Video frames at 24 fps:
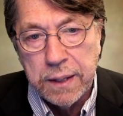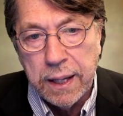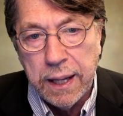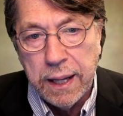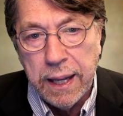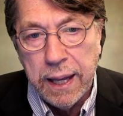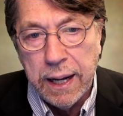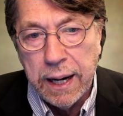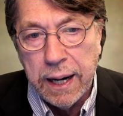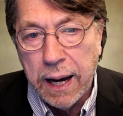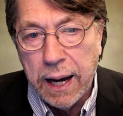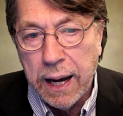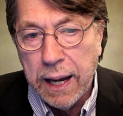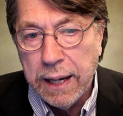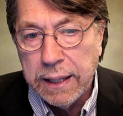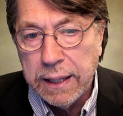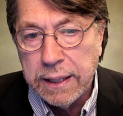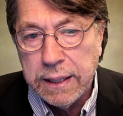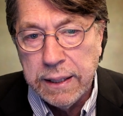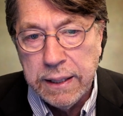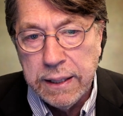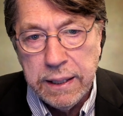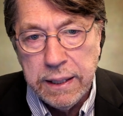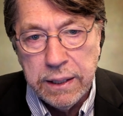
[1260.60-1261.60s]
and I
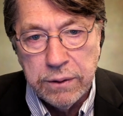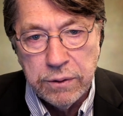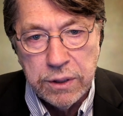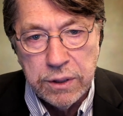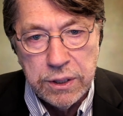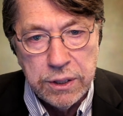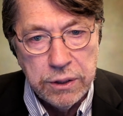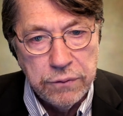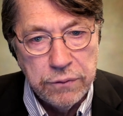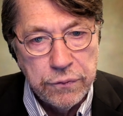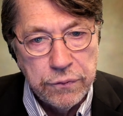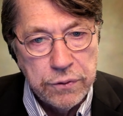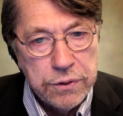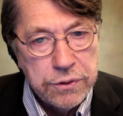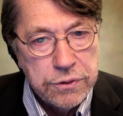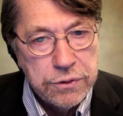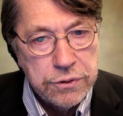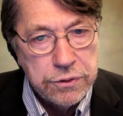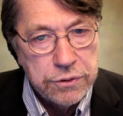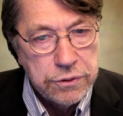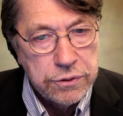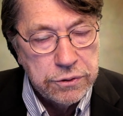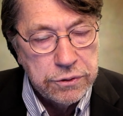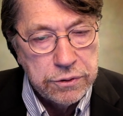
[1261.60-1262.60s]
can hear a
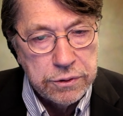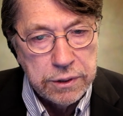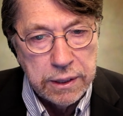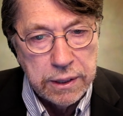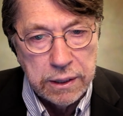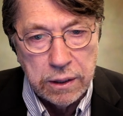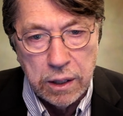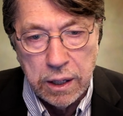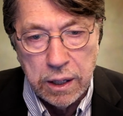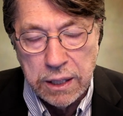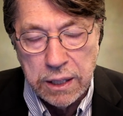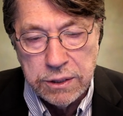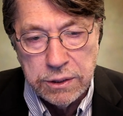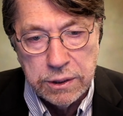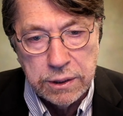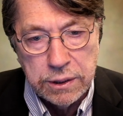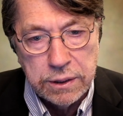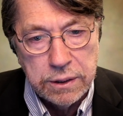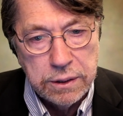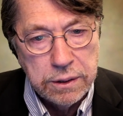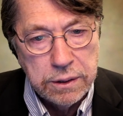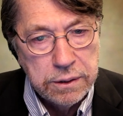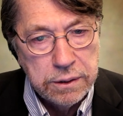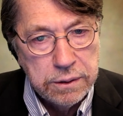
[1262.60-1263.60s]
difference in
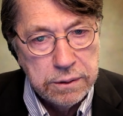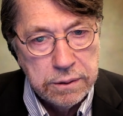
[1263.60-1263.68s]
Logic.